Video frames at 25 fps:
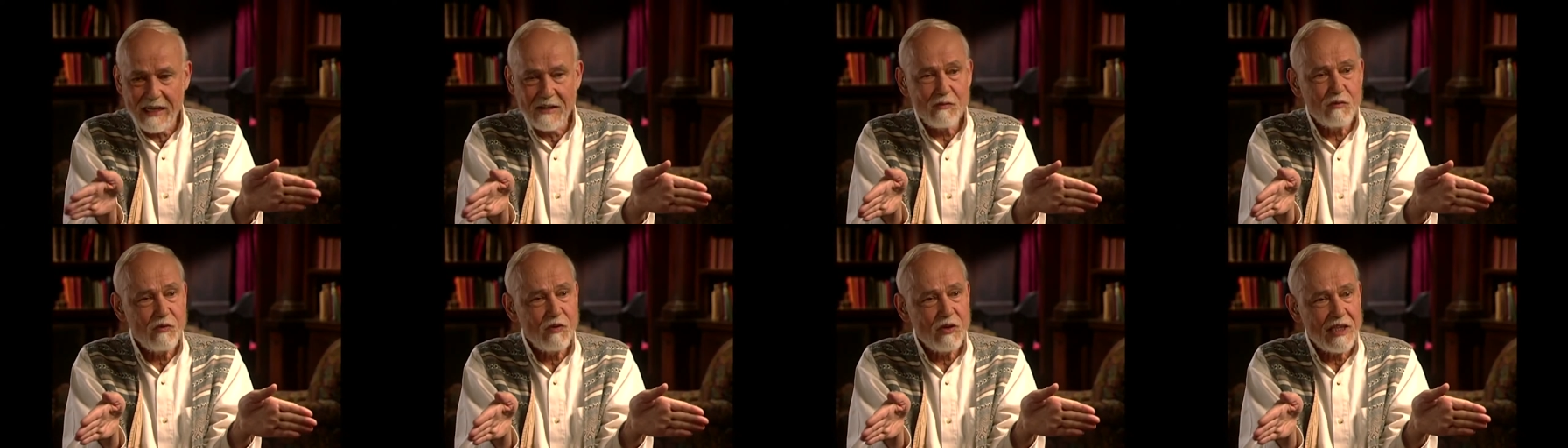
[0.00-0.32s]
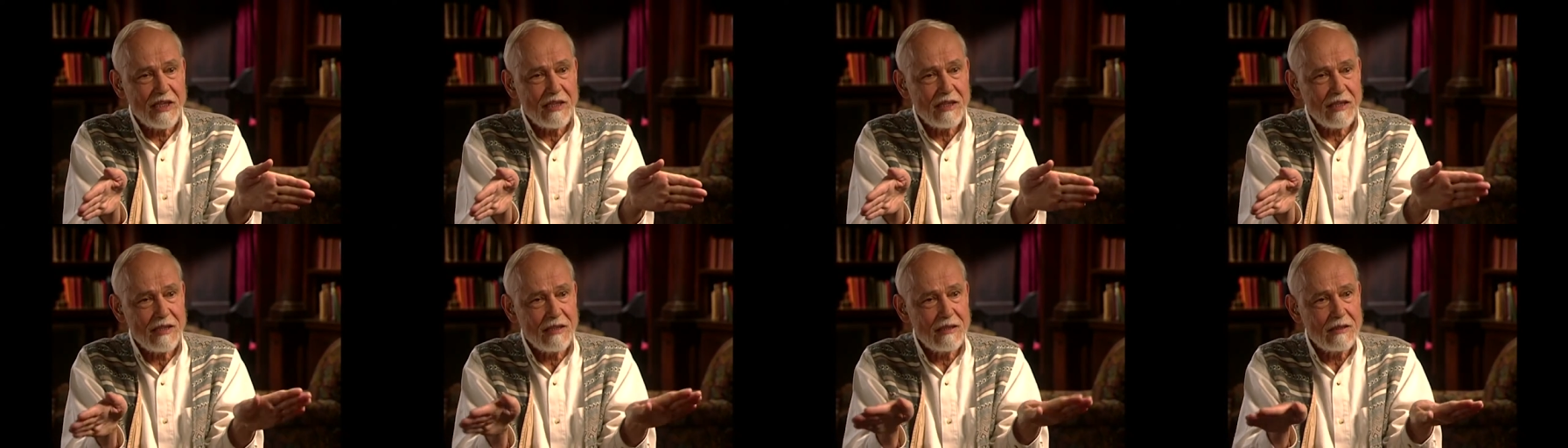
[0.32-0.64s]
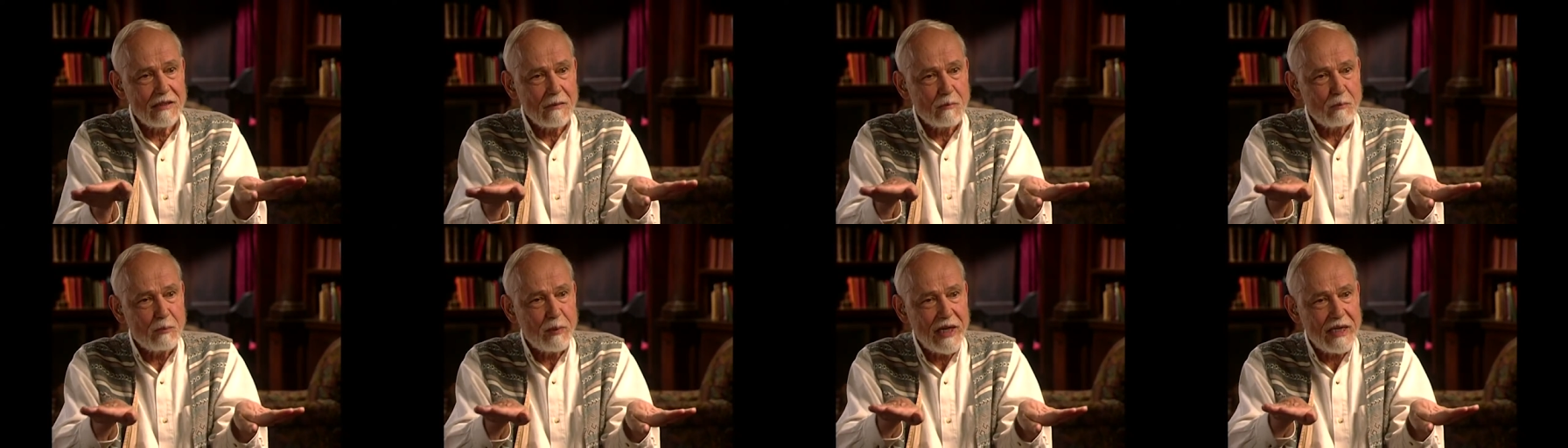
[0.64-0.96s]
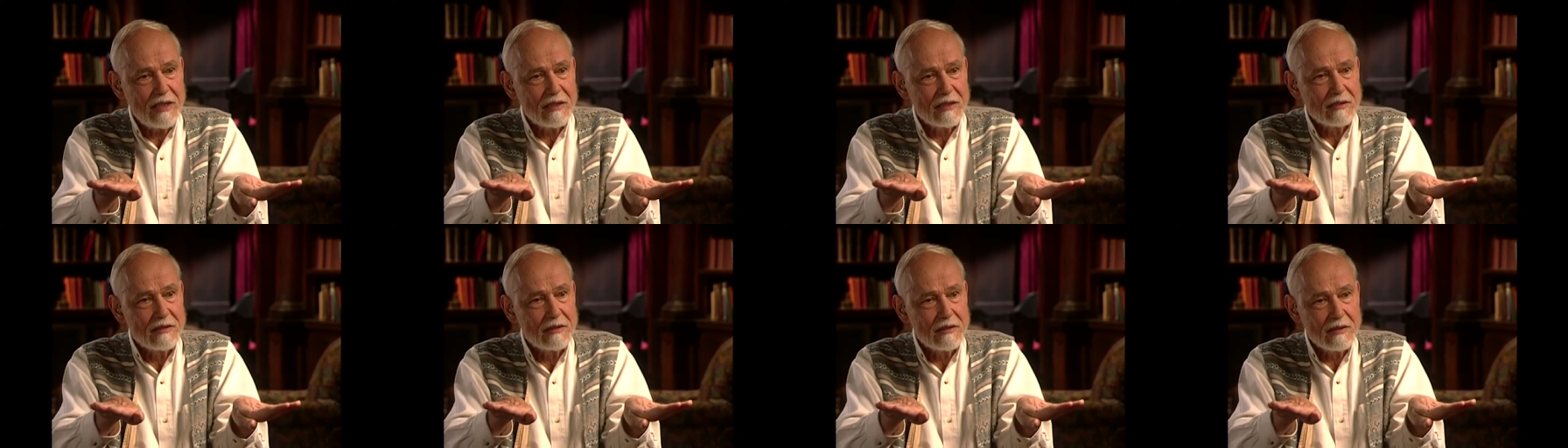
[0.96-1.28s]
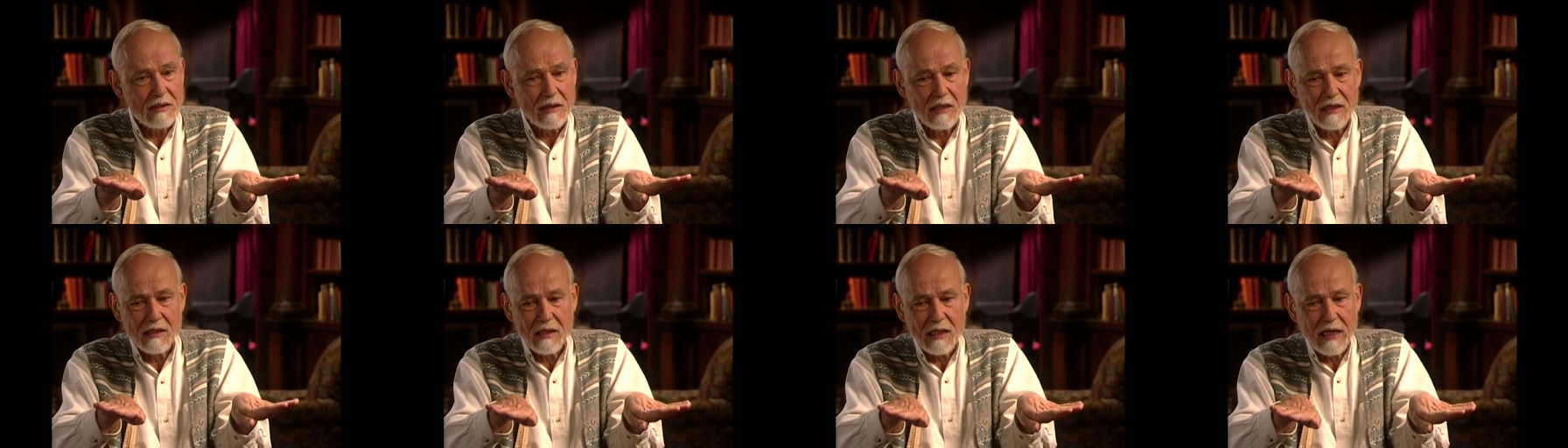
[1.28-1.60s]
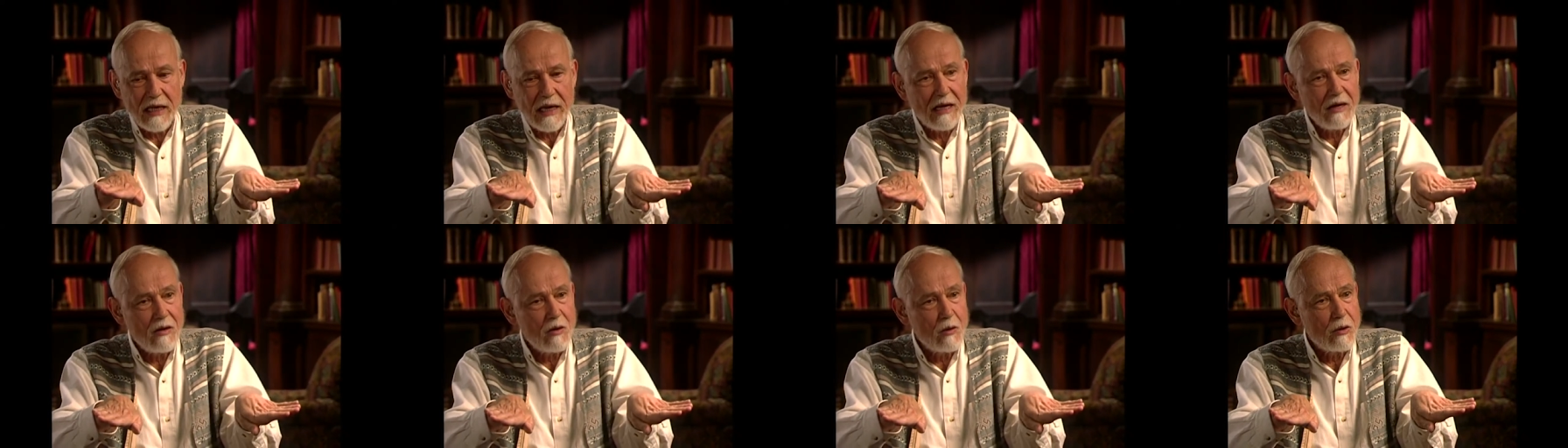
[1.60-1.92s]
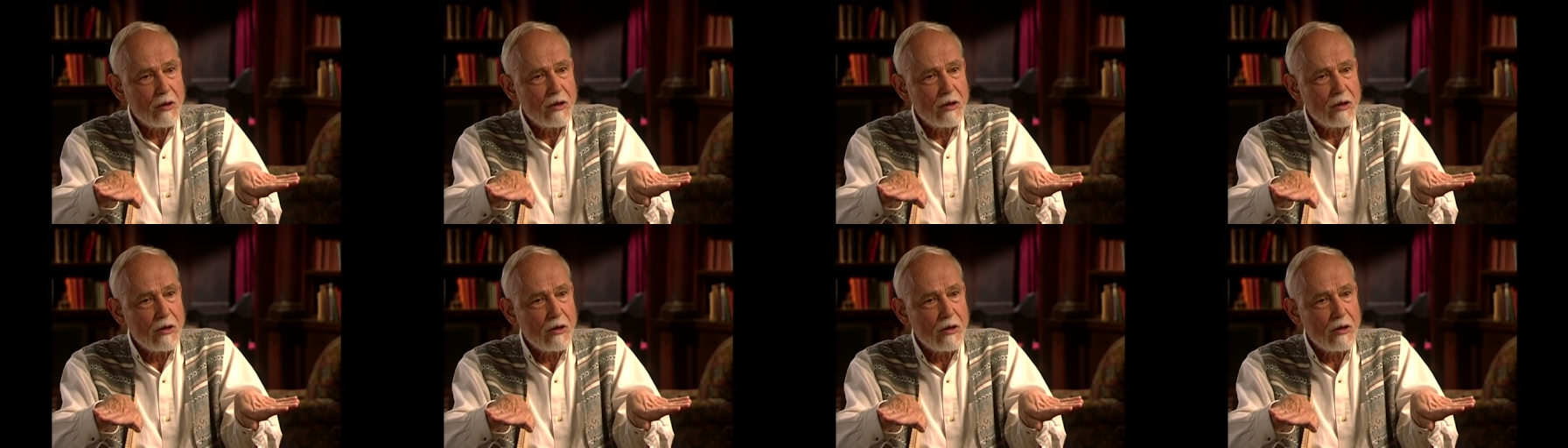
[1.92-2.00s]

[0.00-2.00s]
everything depends on how